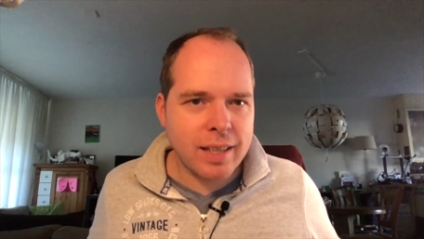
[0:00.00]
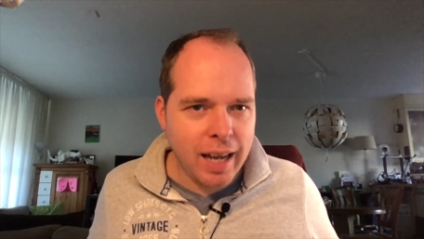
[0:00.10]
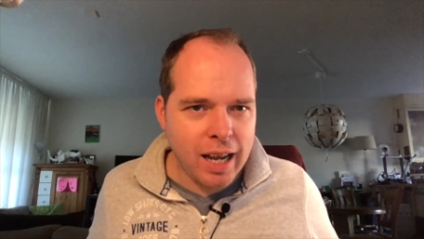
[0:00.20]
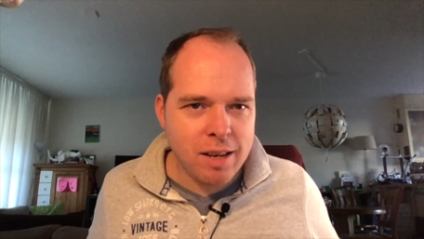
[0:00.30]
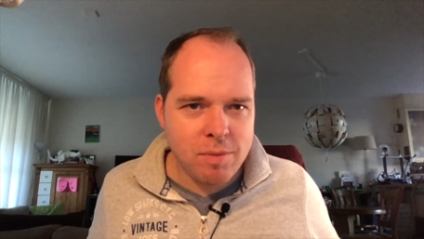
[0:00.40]

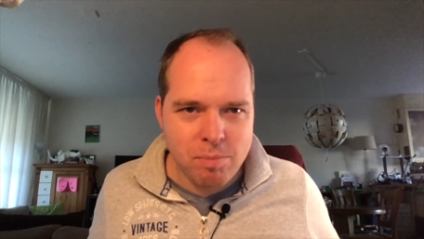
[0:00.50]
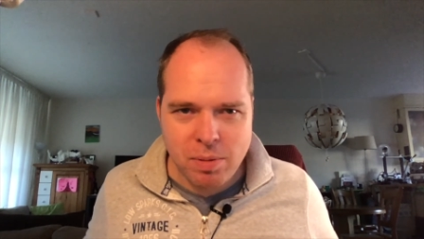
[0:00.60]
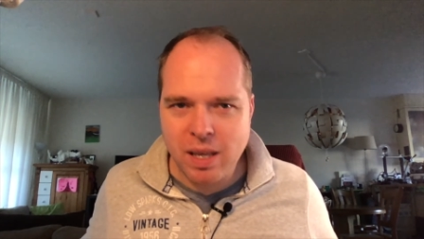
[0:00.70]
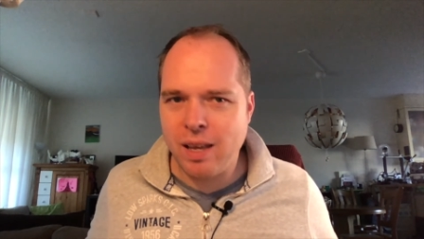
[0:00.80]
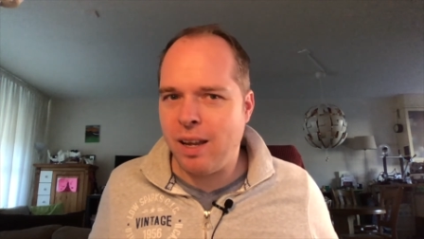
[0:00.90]
can
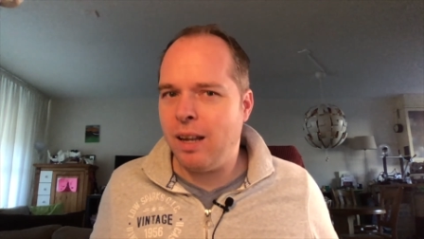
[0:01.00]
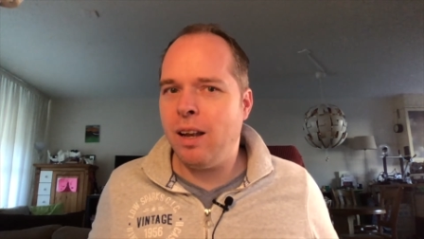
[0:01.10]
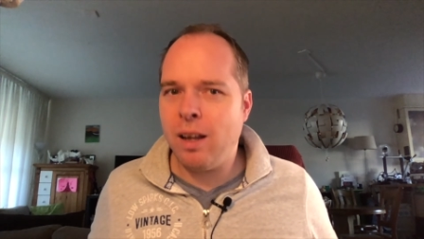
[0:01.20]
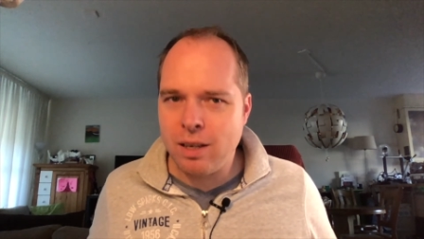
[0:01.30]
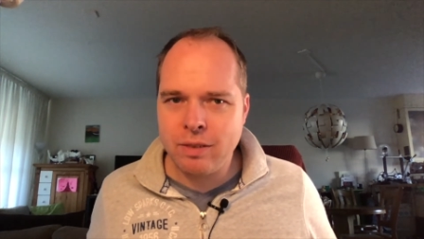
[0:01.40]
be a
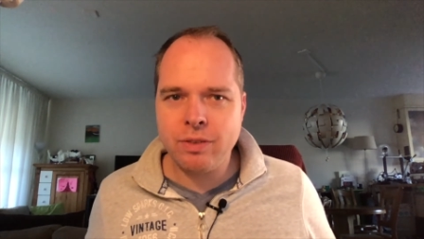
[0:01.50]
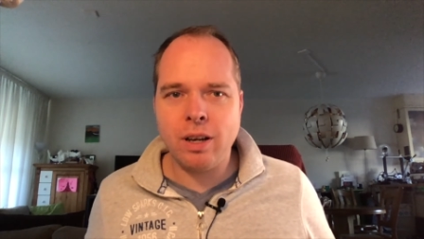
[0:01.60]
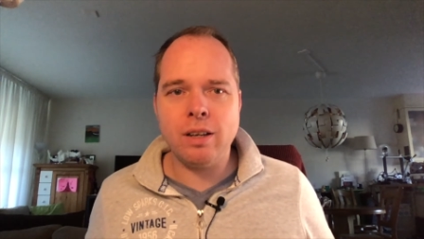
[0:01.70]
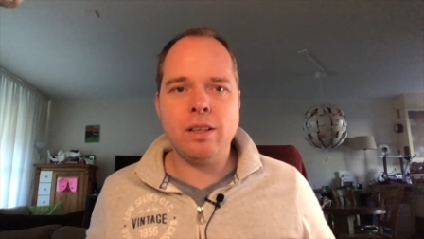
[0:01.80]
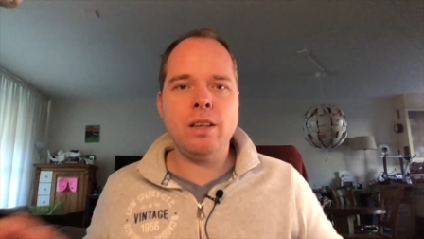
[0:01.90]
lot of
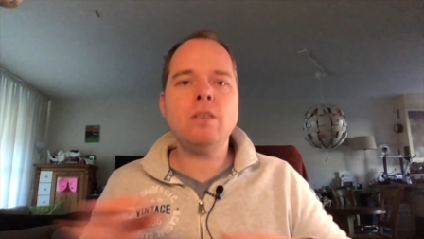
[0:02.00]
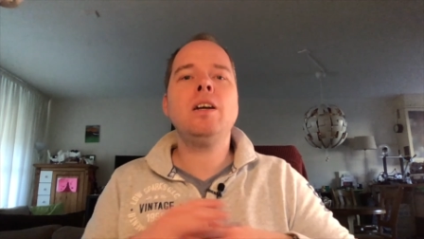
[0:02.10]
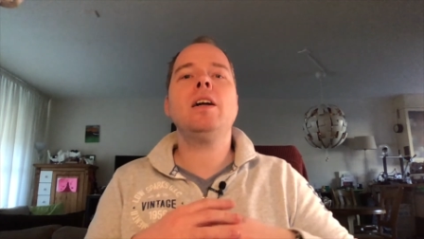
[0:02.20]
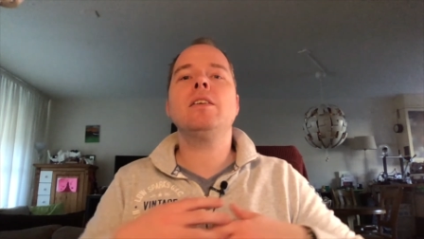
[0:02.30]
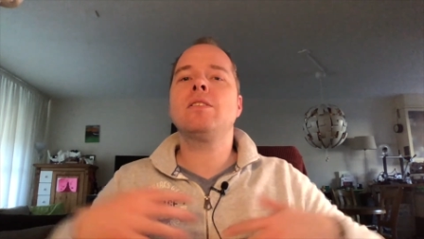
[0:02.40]
fun. You
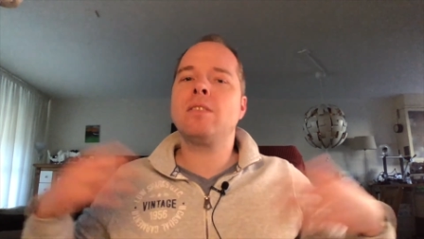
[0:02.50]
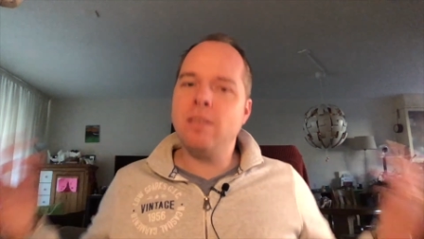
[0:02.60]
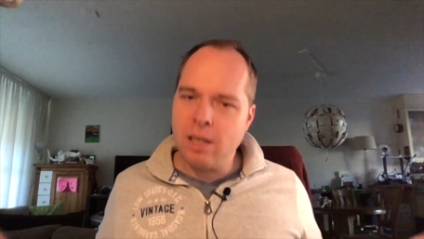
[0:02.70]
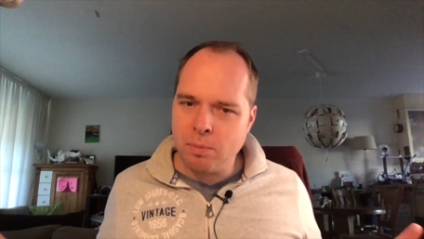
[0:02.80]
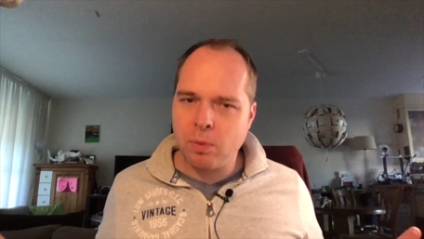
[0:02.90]
got a
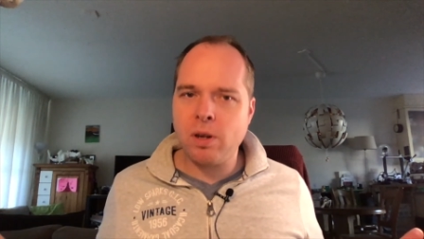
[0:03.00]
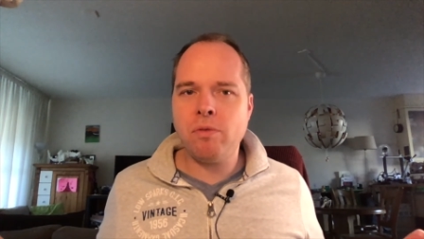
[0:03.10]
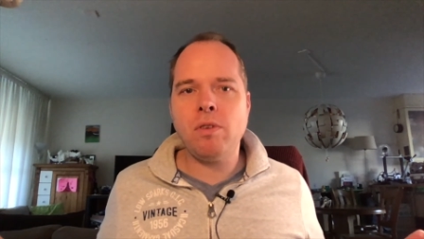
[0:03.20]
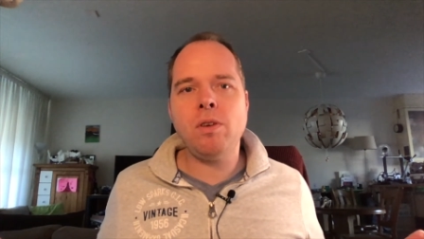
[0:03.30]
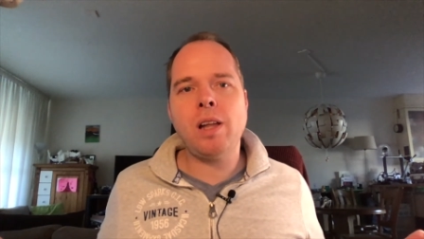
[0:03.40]
sneak
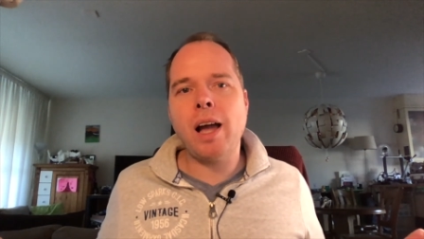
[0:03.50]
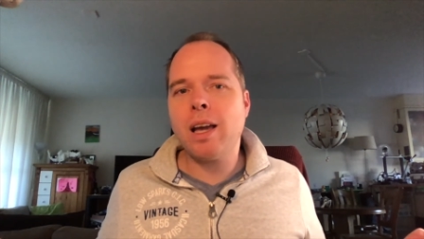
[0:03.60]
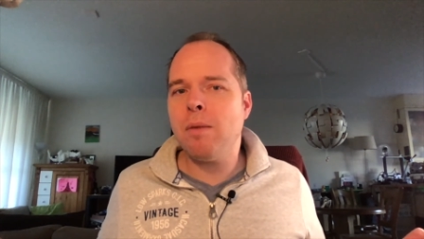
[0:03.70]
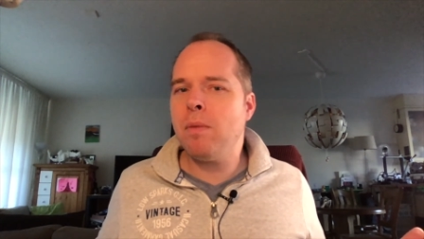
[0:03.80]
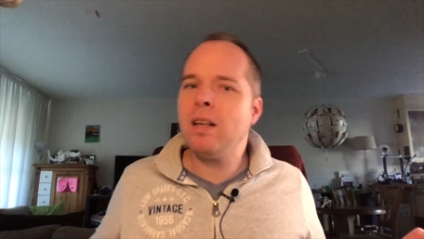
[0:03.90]
preview, like
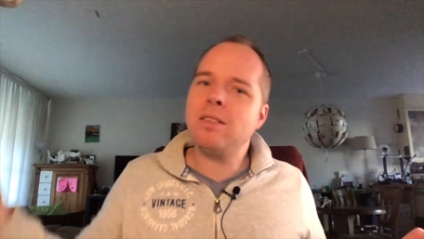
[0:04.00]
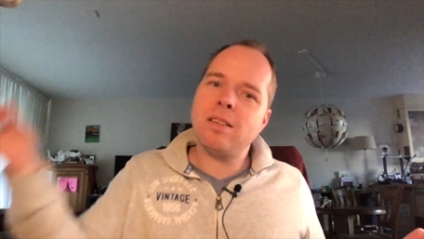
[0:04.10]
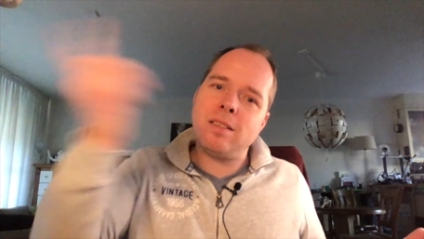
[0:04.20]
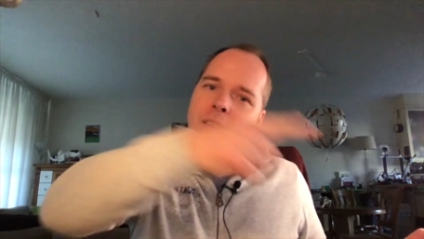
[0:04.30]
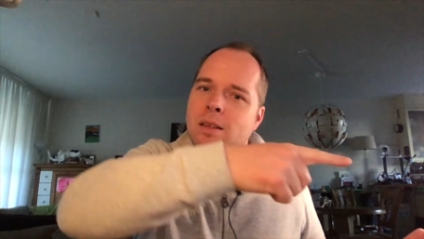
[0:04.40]
I
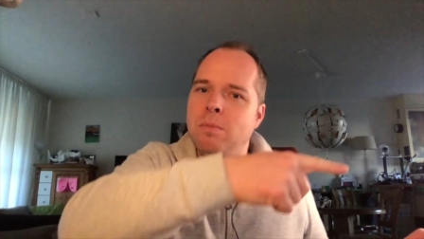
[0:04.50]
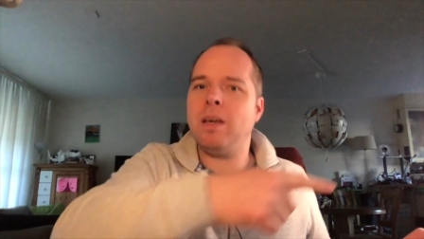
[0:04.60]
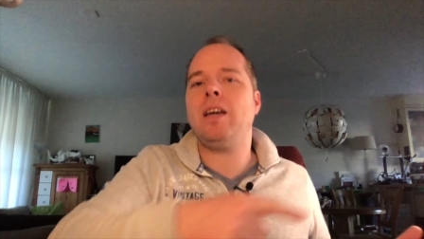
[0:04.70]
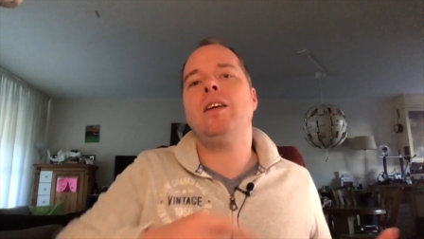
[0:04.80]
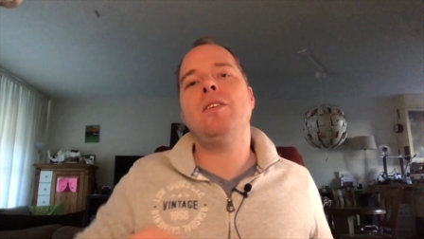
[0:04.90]
mentioned in the
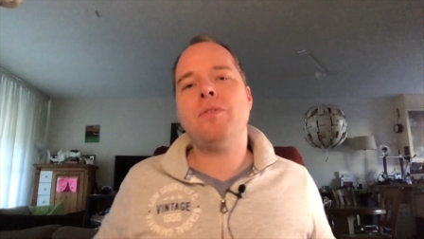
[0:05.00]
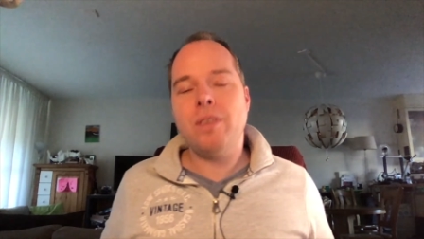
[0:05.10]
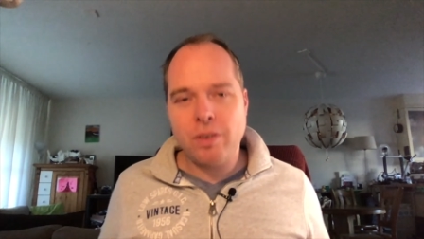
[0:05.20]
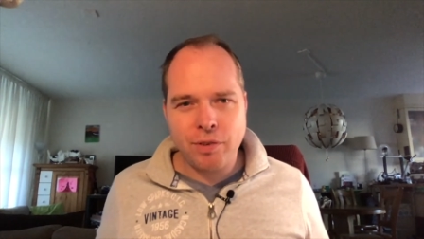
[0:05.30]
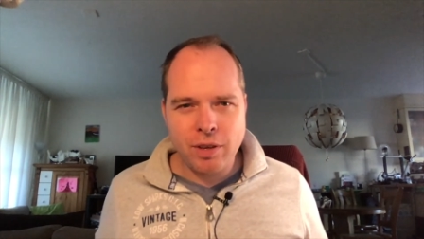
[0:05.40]
beginning of
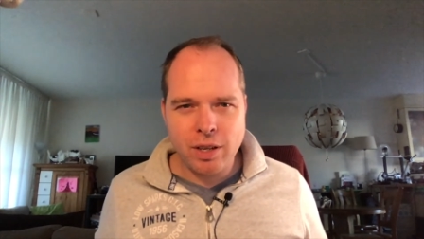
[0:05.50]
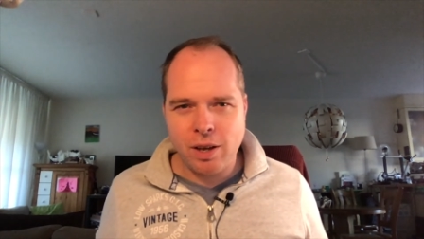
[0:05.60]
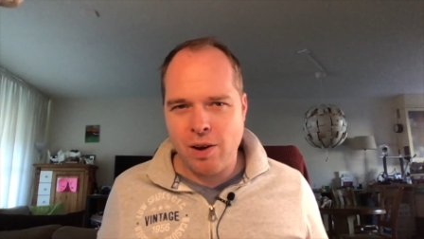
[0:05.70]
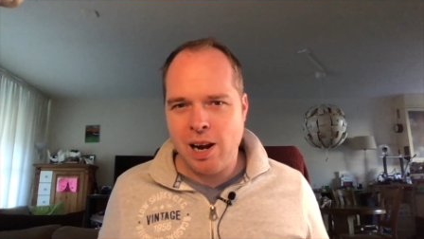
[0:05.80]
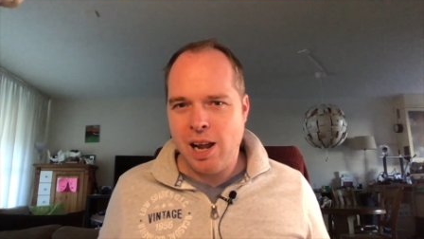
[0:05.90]
this video.